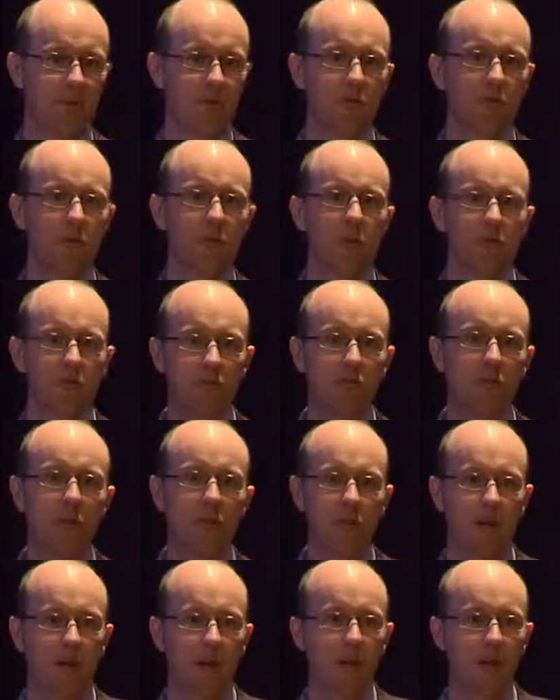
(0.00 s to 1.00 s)
The responses
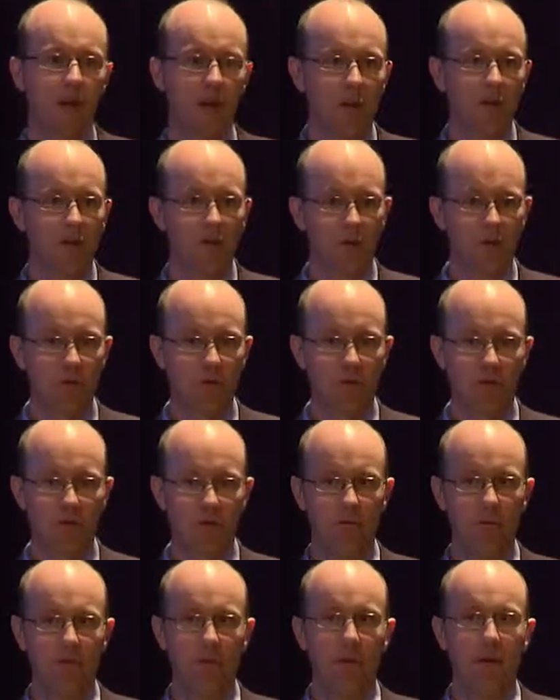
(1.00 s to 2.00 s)
I get when I talk
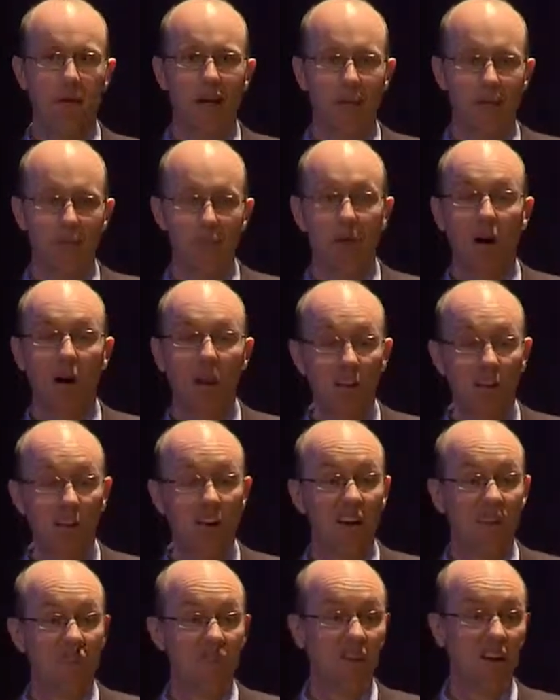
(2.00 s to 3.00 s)
to my
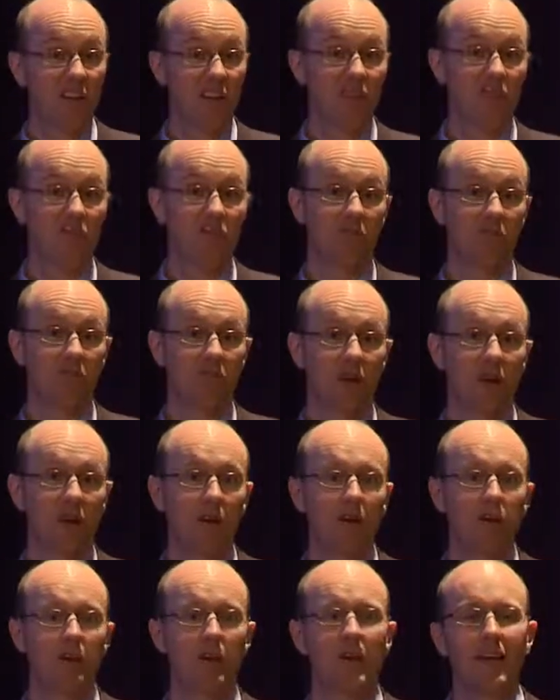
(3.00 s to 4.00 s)
clients around this sort of
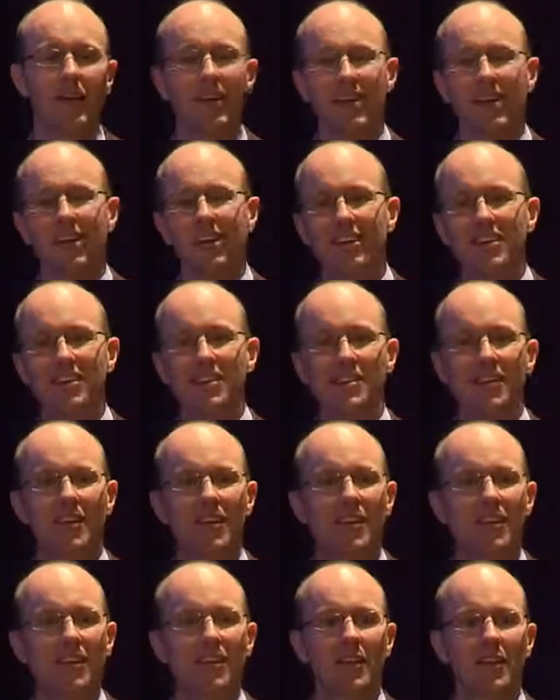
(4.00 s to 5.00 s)
stuff is
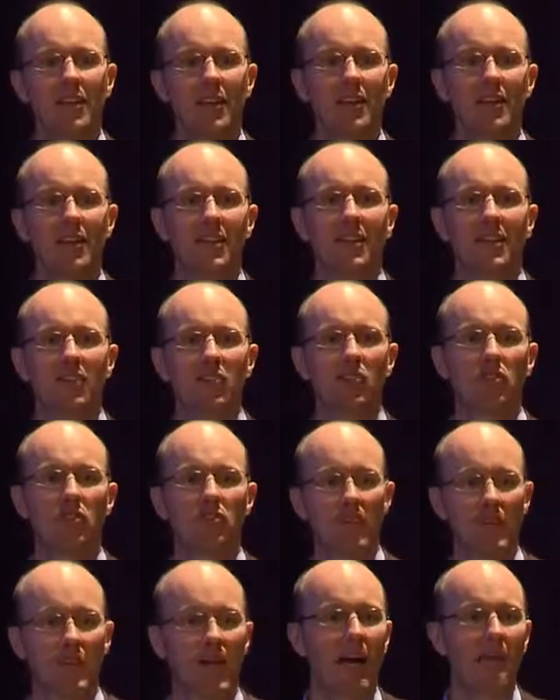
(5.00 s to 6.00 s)
there's a sort
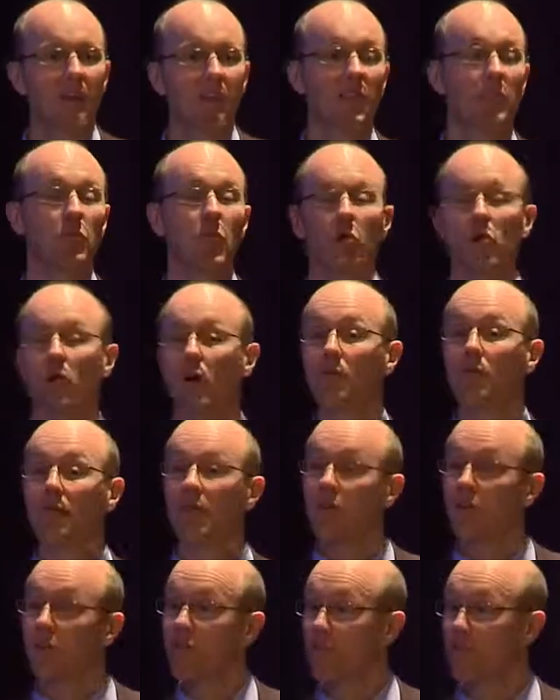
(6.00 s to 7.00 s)
of a comfortable or
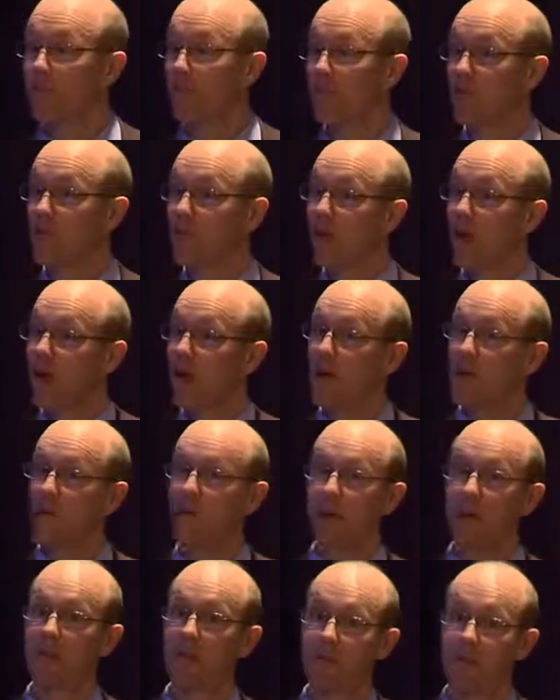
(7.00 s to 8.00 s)
obvious sort of way
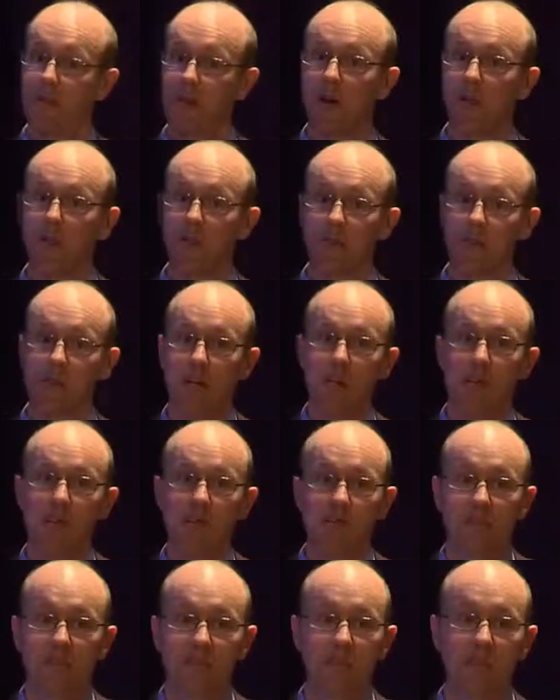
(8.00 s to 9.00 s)
where the conversation
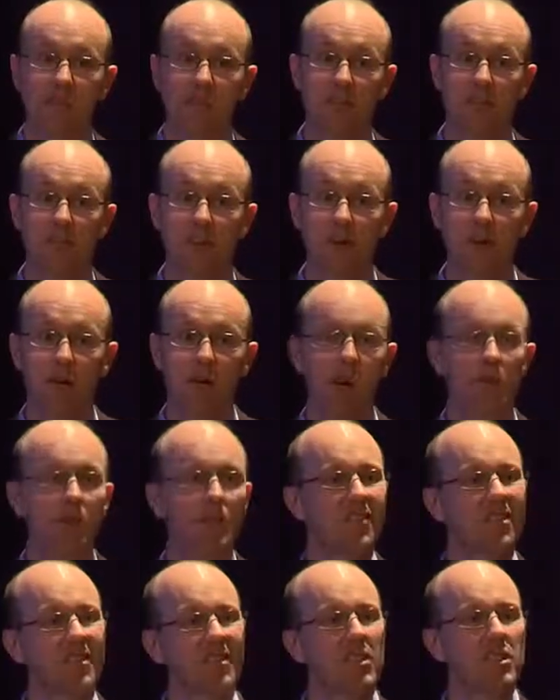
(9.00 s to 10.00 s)
sort of tends to start off,
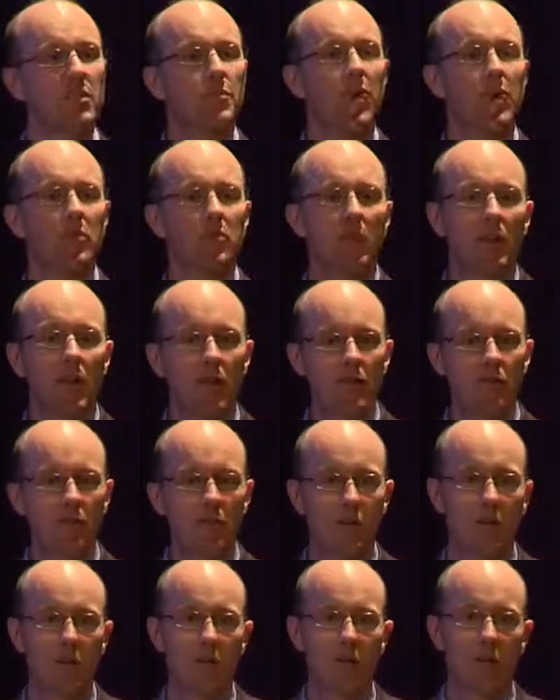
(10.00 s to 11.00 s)
and then there's perhaps a less
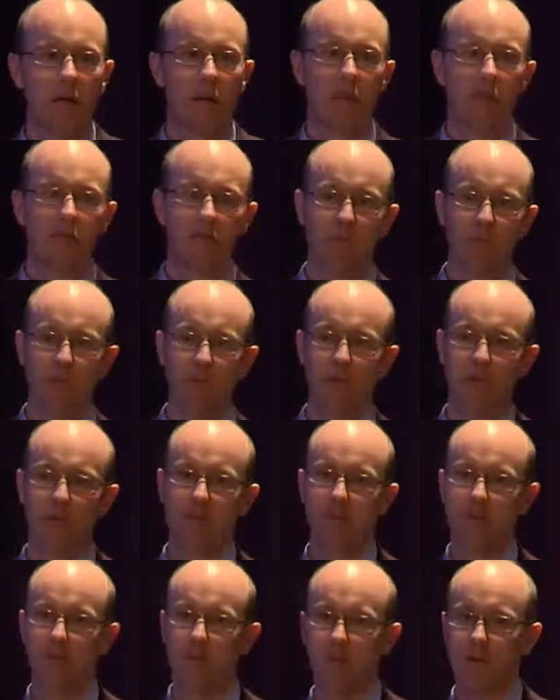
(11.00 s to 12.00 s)
comfortable and
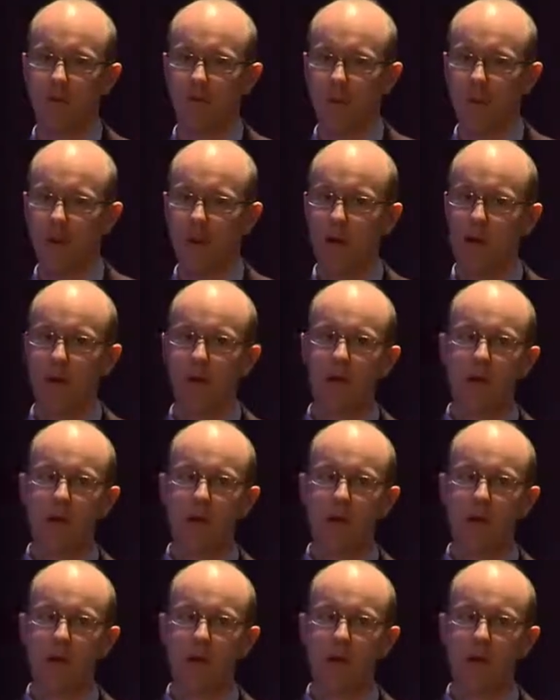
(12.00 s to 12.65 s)
less obvious way.